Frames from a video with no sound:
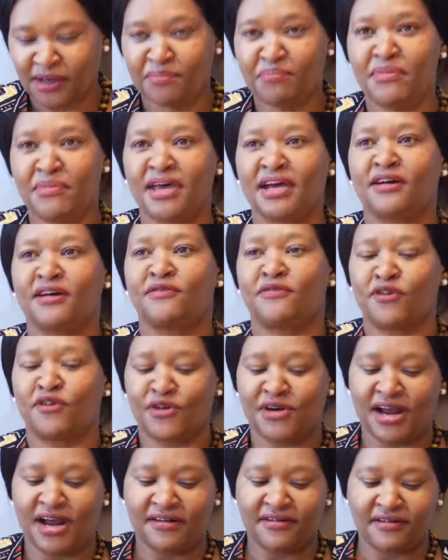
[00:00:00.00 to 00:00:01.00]
make
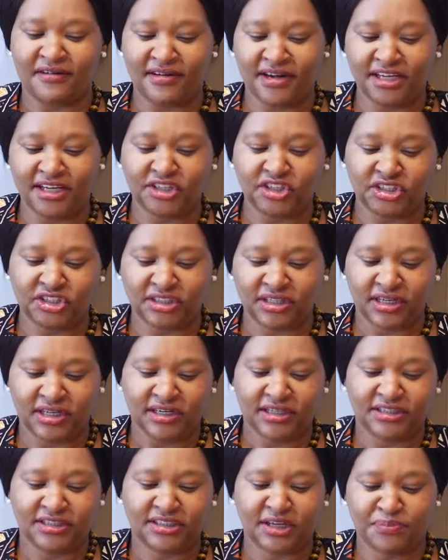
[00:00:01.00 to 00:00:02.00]
for a rich
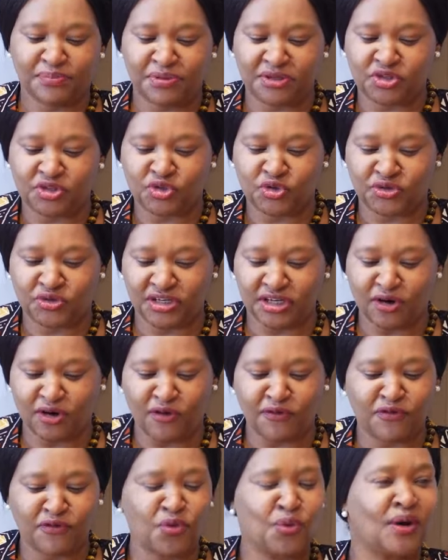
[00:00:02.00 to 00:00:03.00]
tapestry
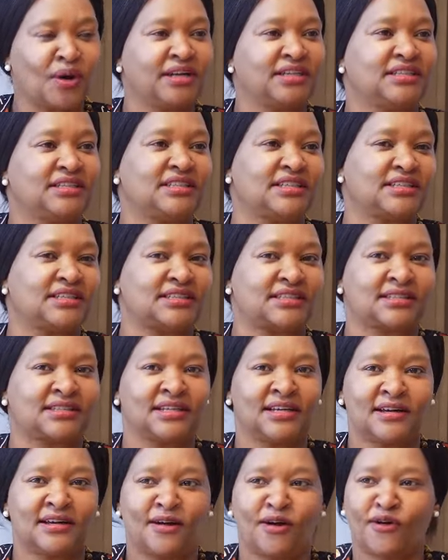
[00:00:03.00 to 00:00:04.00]
of wonders
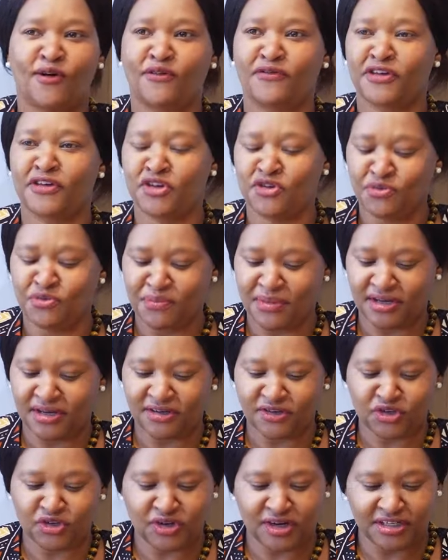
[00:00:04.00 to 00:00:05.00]
of
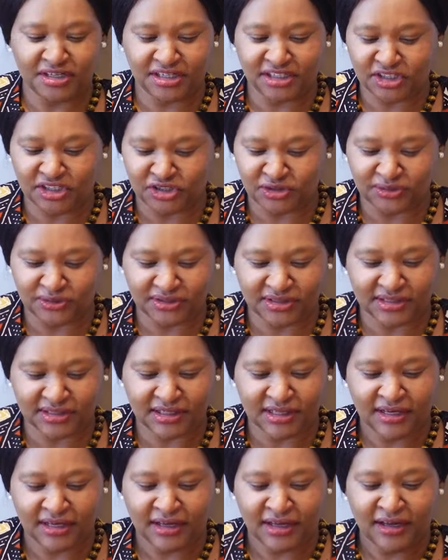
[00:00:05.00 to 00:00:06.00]
human traditions.
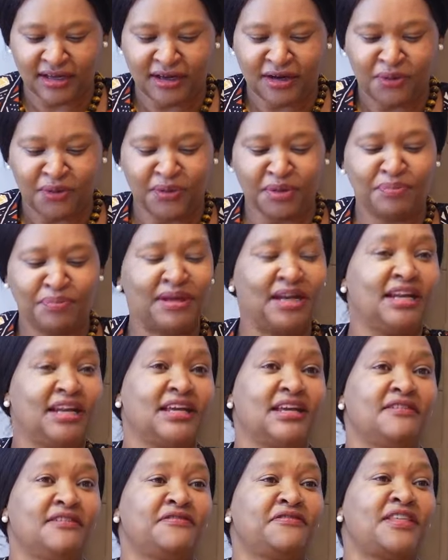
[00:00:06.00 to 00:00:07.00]
We
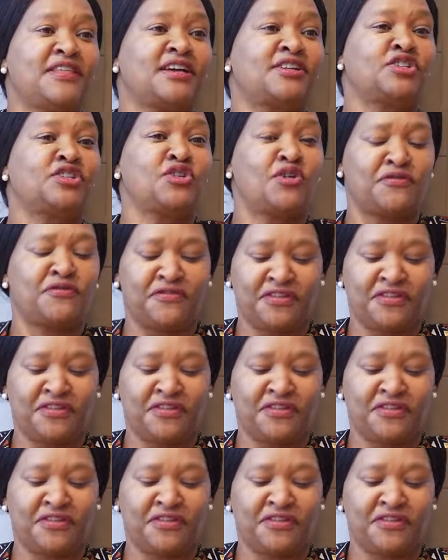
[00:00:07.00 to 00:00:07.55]
believe that your